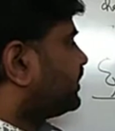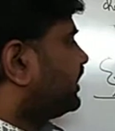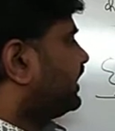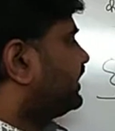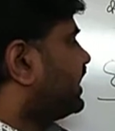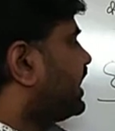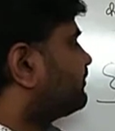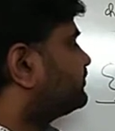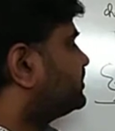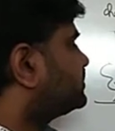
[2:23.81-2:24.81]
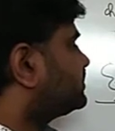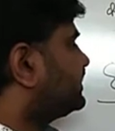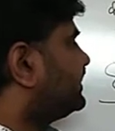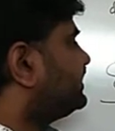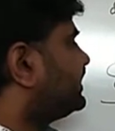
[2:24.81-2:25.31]
and after a
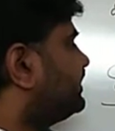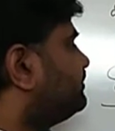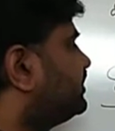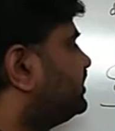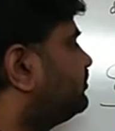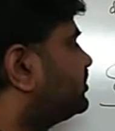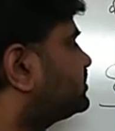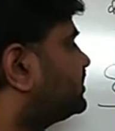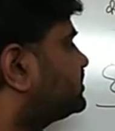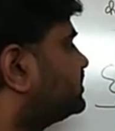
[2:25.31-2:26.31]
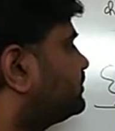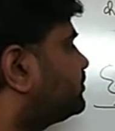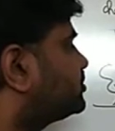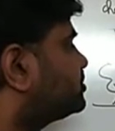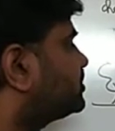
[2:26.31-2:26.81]
certain time he was at a
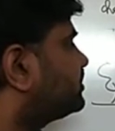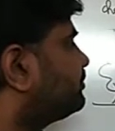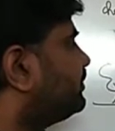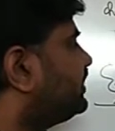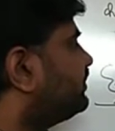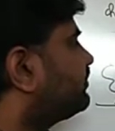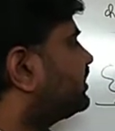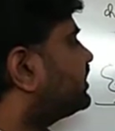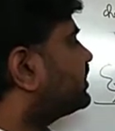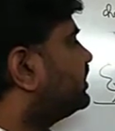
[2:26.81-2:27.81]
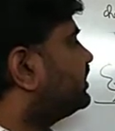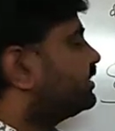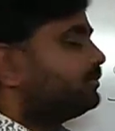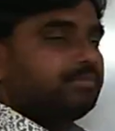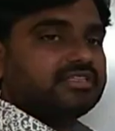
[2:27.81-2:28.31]
position B, where
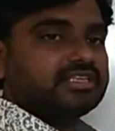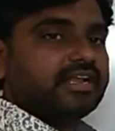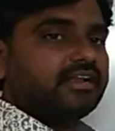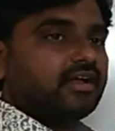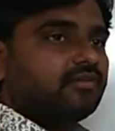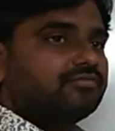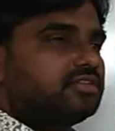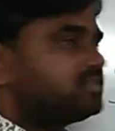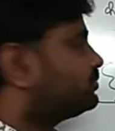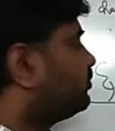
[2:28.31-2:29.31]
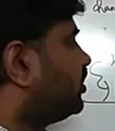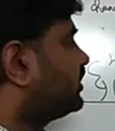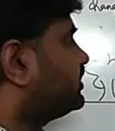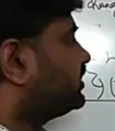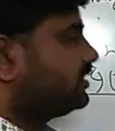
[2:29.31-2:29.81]
beside of this boy
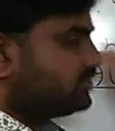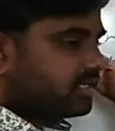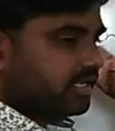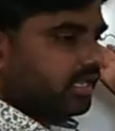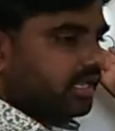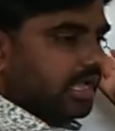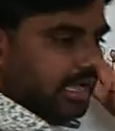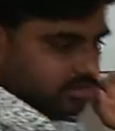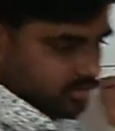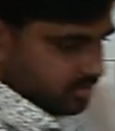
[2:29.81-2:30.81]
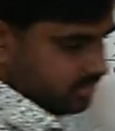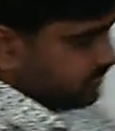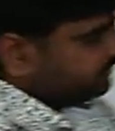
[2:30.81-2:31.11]
there is a house.